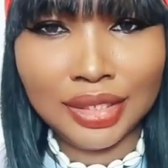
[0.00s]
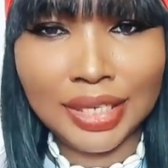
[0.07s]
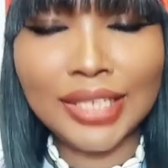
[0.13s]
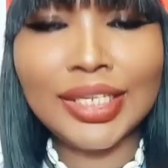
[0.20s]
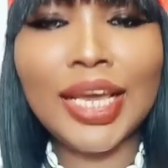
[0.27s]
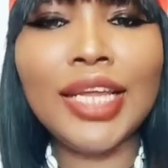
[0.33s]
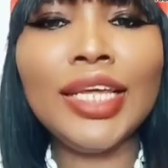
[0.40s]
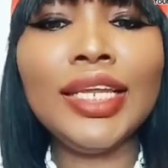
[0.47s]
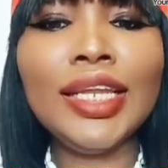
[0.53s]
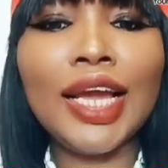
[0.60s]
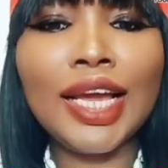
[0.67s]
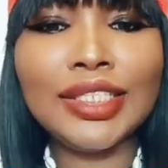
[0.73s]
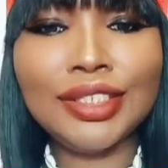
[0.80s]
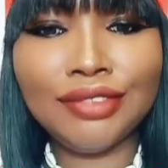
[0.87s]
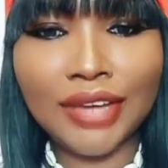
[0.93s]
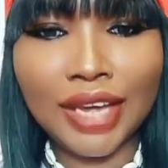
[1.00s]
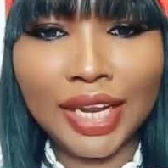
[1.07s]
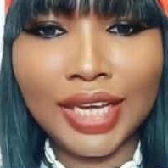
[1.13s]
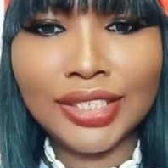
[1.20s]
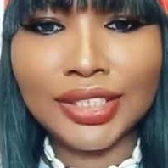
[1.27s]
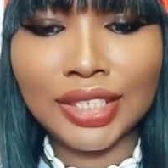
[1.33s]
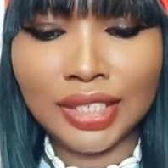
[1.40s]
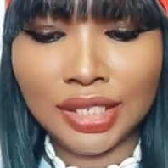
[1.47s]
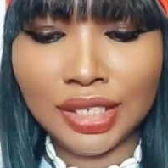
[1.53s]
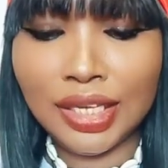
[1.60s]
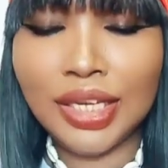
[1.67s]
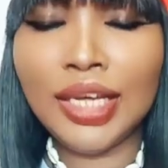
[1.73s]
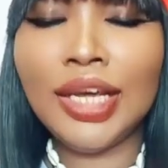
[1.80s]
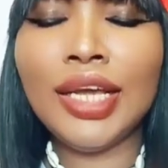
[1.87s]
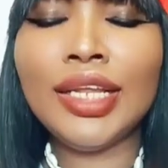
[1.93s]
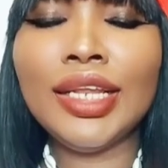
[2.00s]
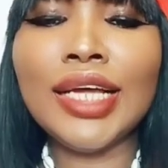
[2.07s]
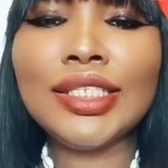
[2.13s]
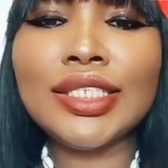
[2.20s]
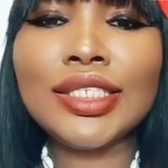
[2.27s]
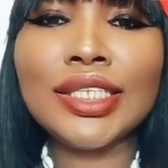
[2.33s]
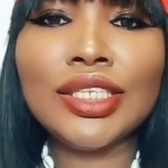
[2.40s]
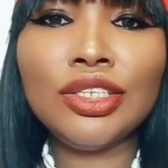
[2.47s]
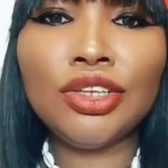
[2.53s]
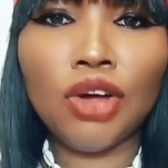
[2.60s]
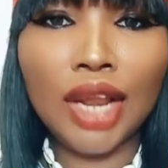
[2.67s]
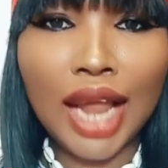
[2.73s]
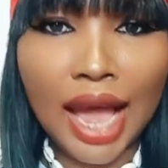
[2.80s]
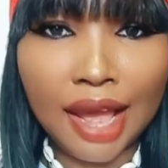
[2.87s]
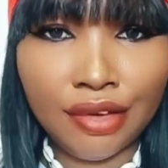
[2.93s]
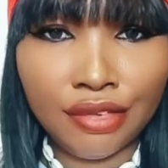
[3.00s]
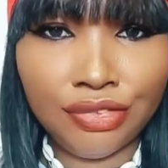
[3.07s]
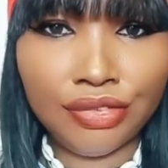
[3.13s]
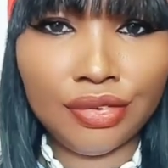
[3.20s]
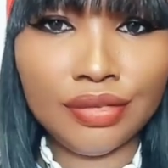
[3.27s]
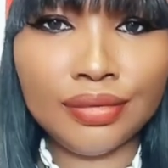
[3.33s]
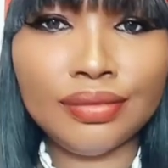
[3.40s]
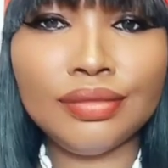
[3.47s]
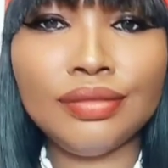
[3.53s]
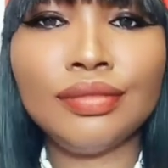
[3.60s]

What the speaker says: that any negative energy that is in your life,